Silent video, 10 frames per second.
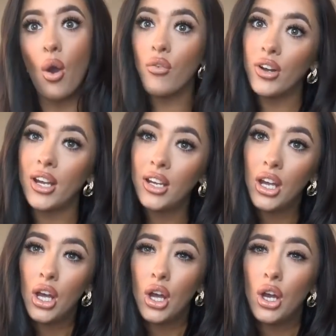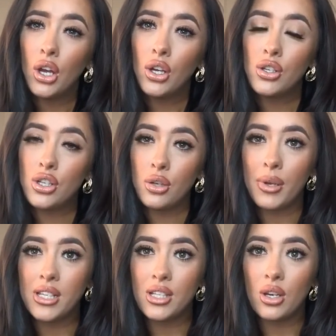overnight 2
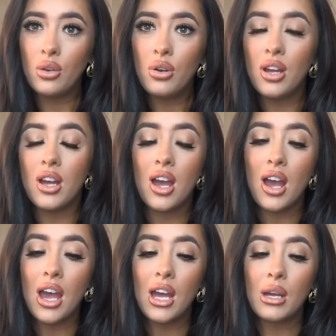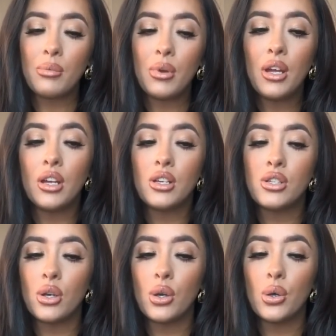weeks ago,
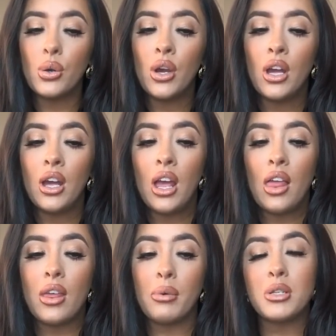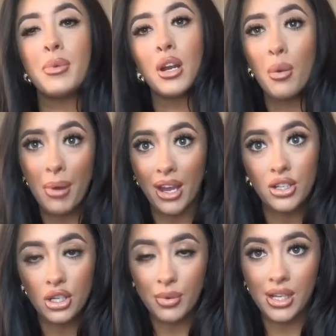So they wanted me to come back
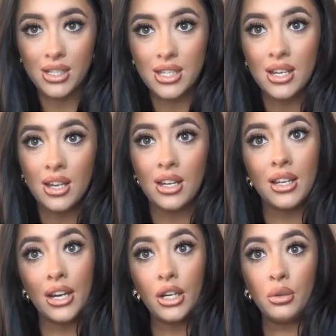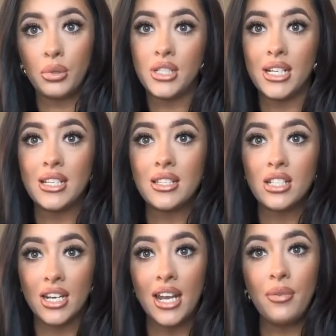2 weeks later, which is
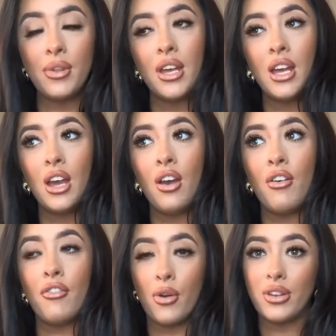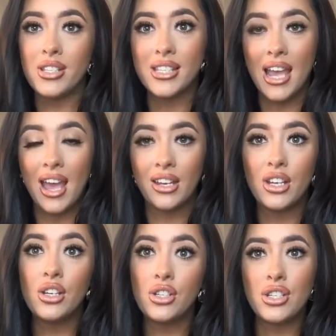today, for the
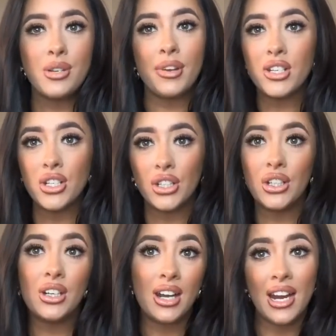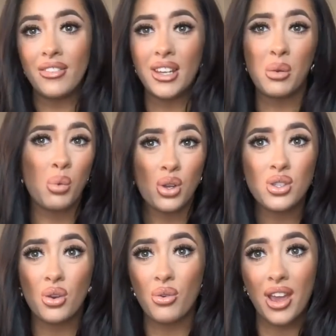scan, just to make sure everything was
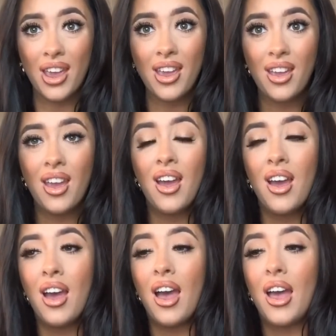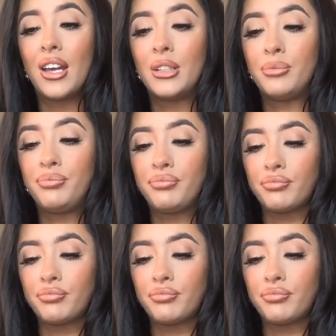okay. And